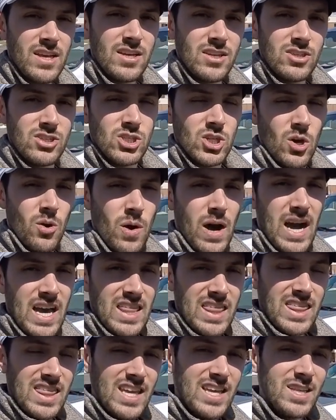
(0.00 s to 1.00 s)
so I
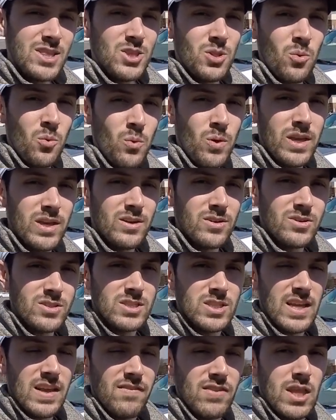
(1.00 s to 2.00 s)
think the
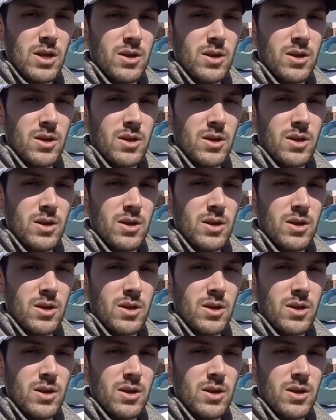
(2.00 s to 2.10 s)
wheels, if